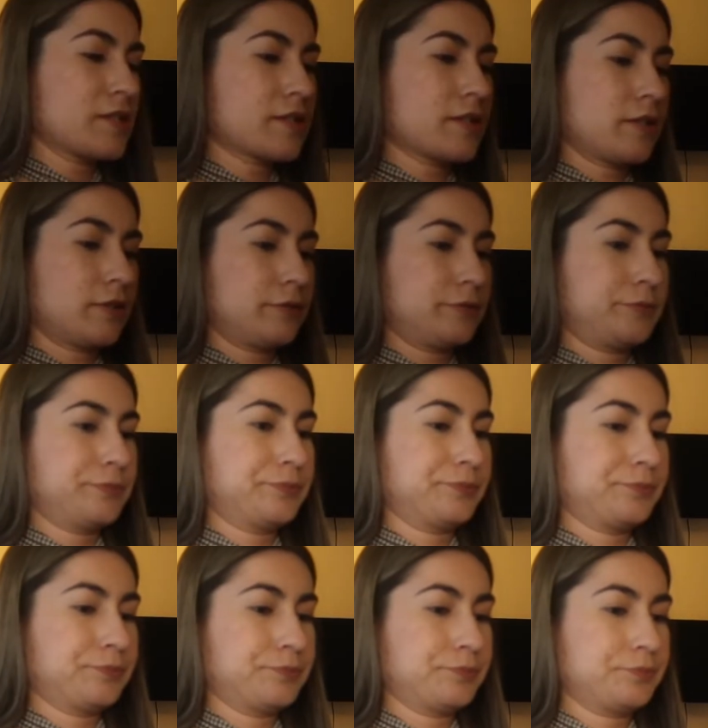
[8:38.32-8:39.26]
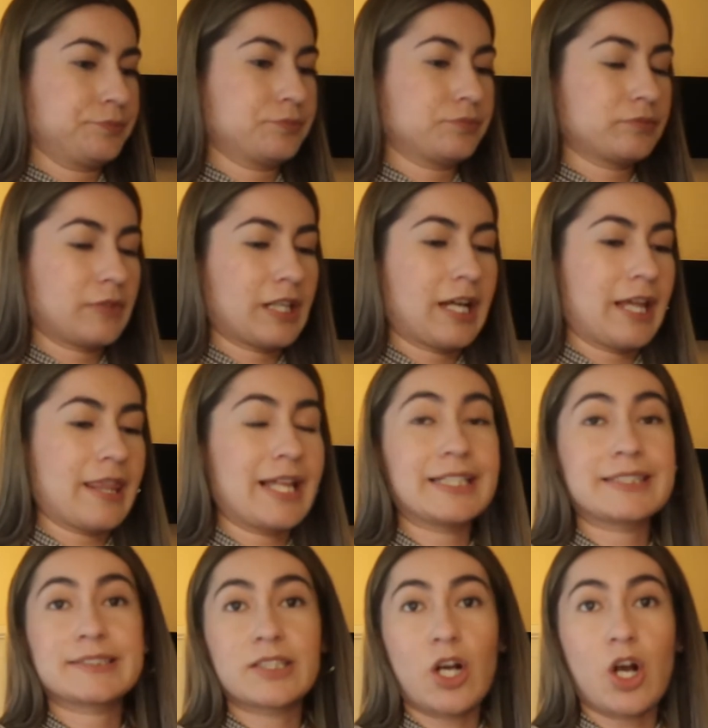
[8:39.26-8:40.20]
So
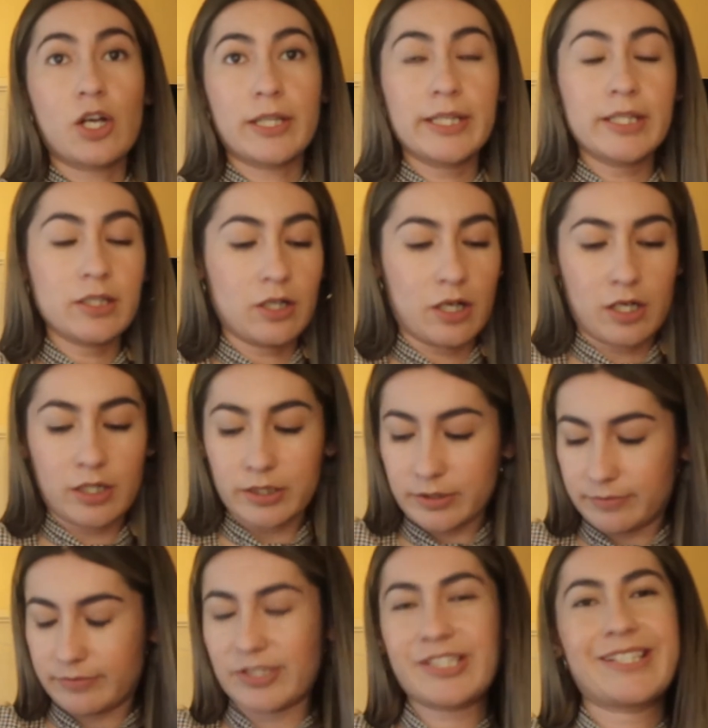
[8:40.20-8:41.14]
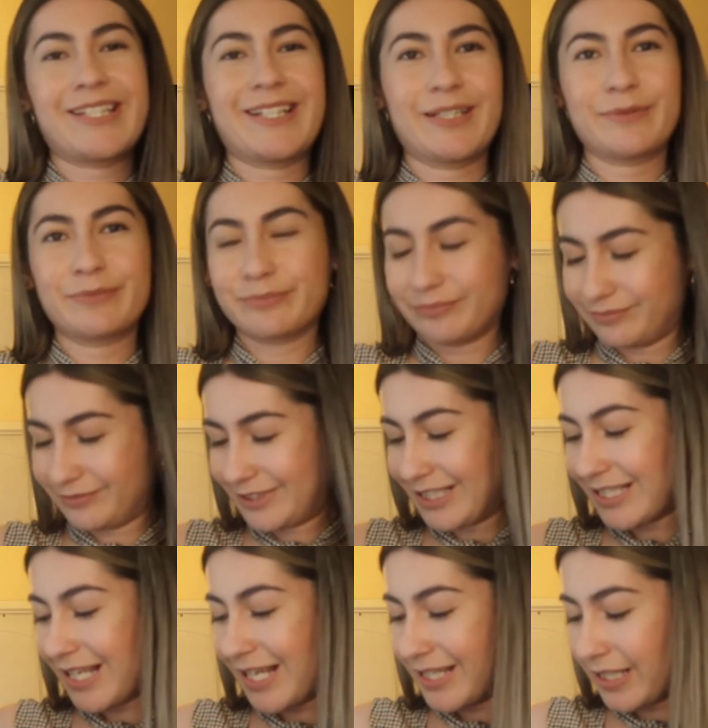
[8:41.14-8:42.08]
that's all I got. Just kidding.
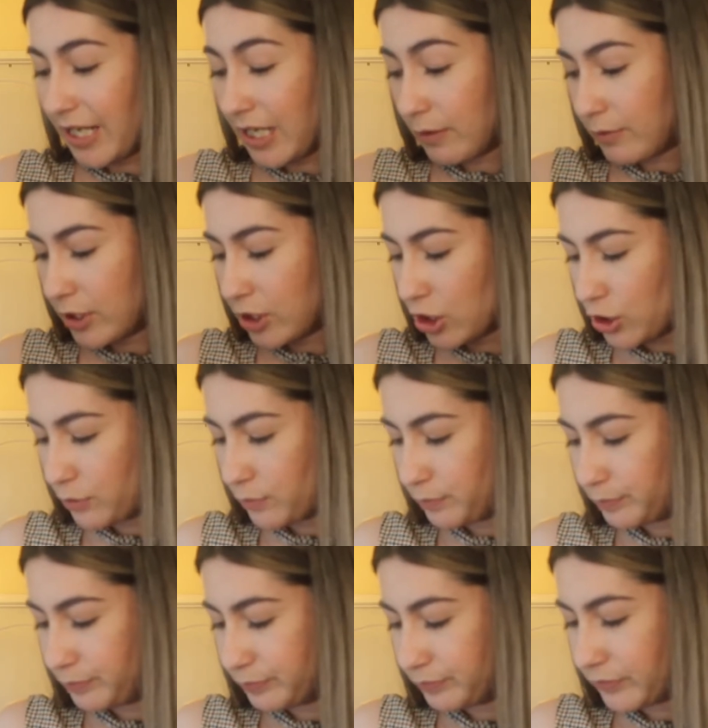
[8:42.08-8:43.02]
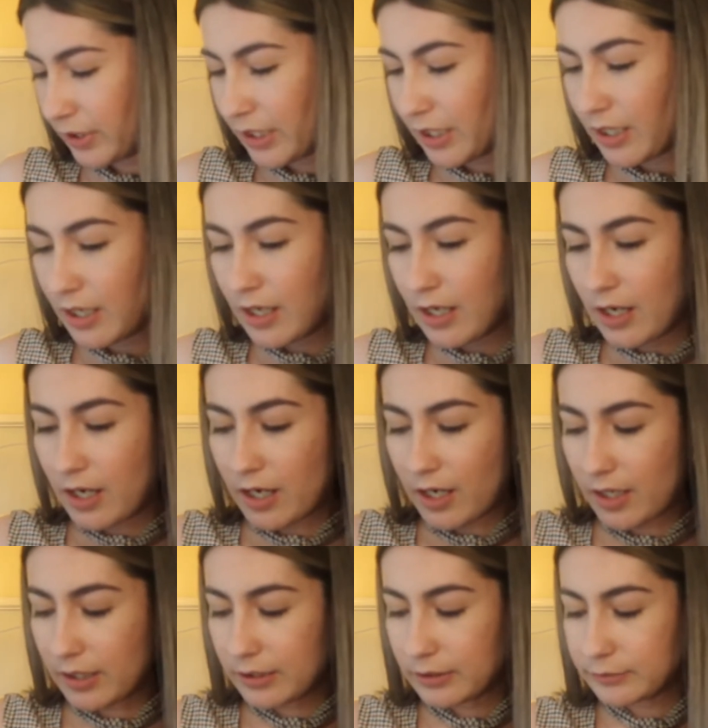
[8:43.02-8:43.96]
It's like, I wish.
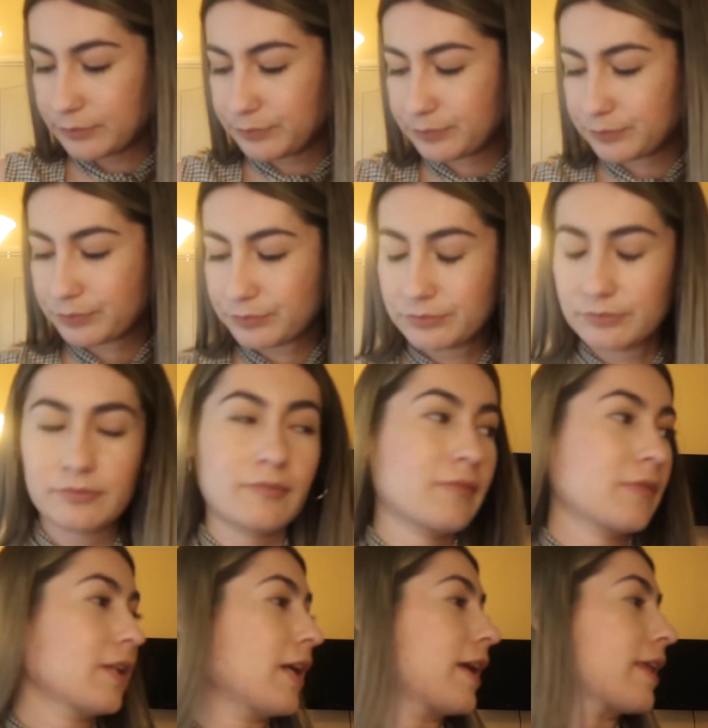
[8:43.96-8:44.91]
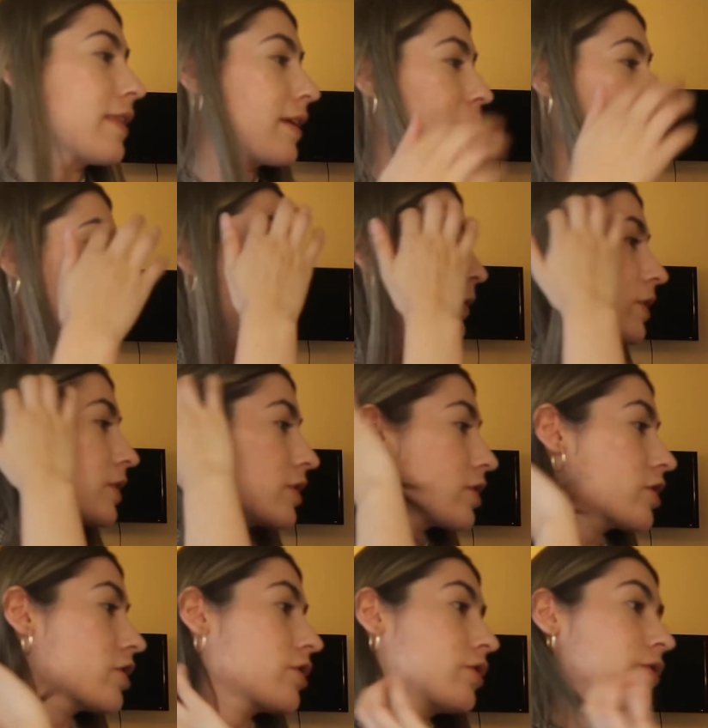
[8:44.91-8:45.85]
And then I went
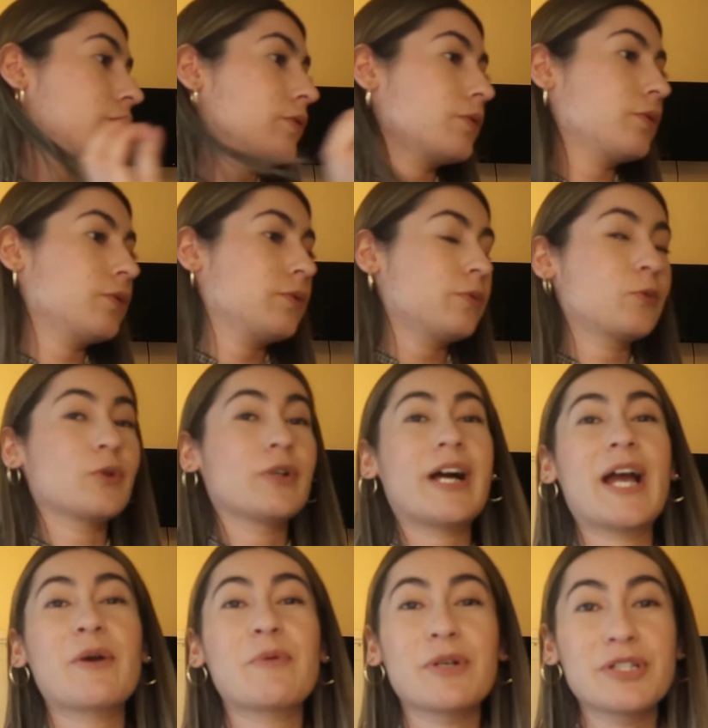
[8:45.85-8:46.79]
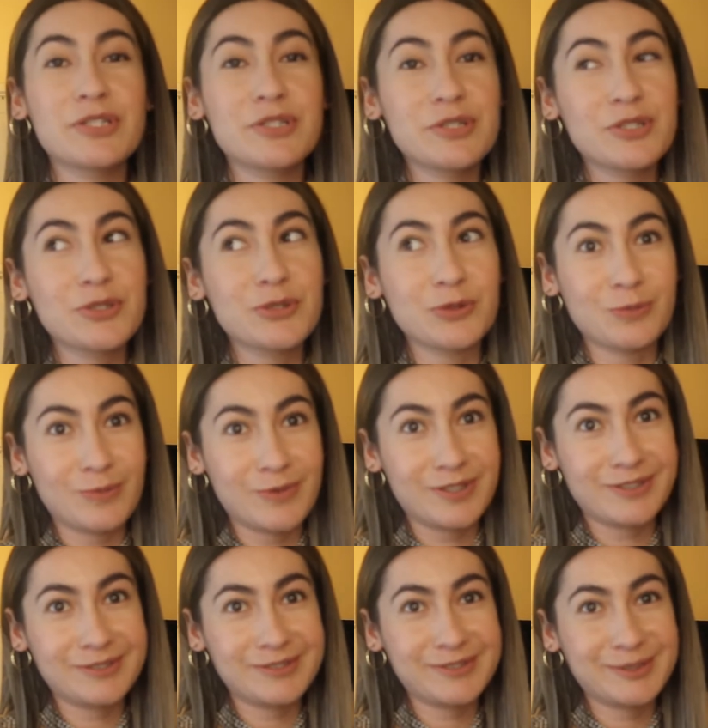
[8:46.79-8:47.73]
to two
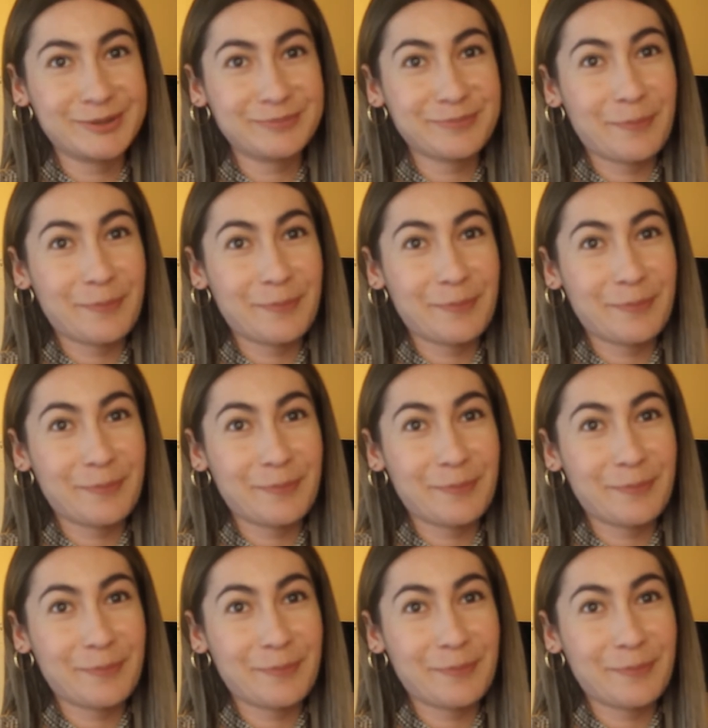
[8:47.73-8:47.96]
malls.